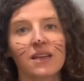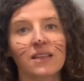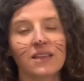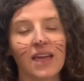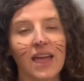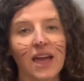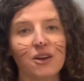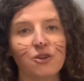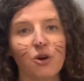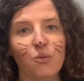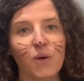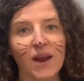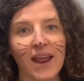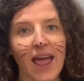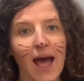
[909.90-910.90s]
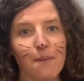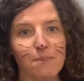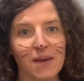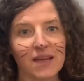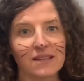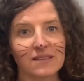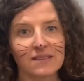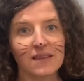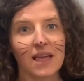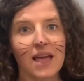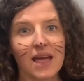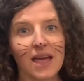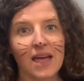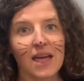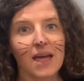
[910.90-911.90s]
candle, what happens?
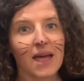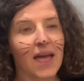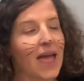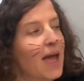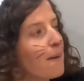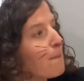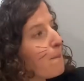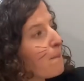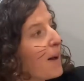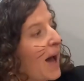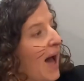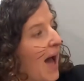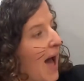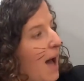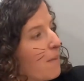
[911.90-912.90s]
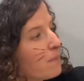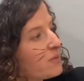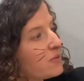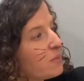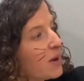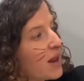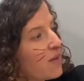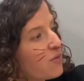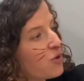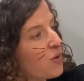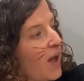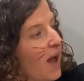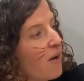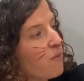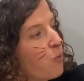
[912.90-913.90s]
It will. It pops. But if you
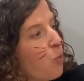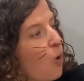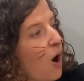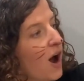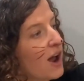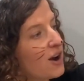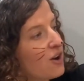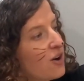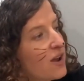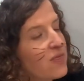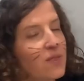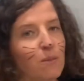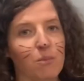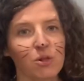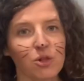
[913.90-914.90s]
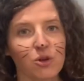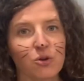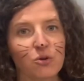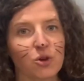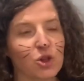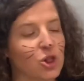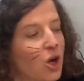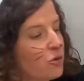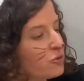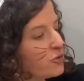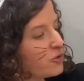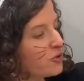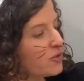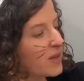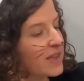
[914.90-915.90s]
have water in the balloon close
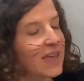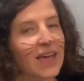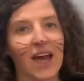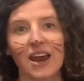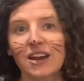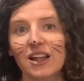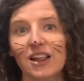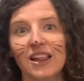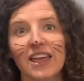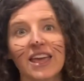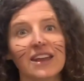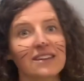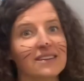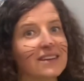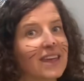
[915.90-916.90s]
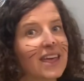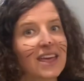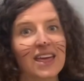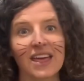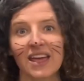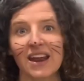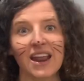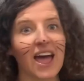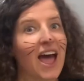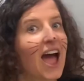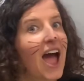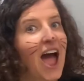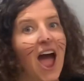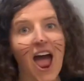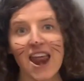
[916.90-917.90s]
to the candle, it did
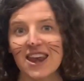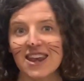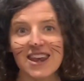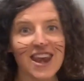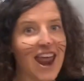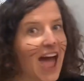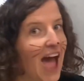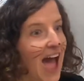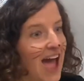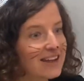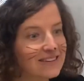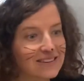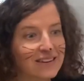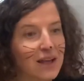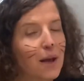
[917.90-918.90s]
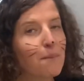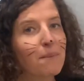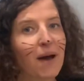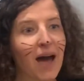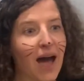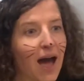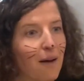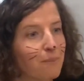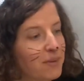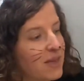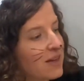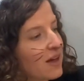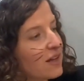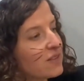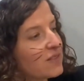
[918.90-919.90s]
not pop
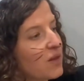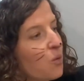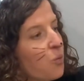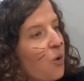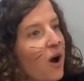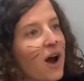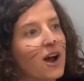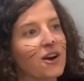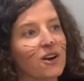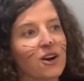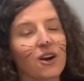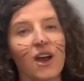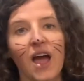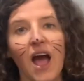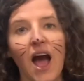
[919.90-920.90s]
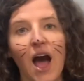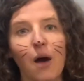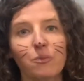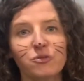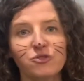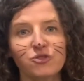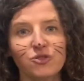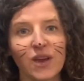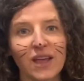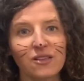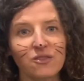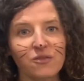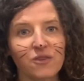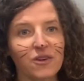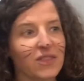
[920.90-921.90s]
because the water helps
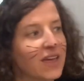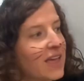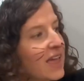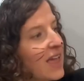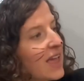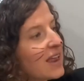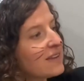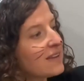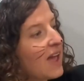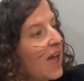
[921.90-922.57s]
transfer the heat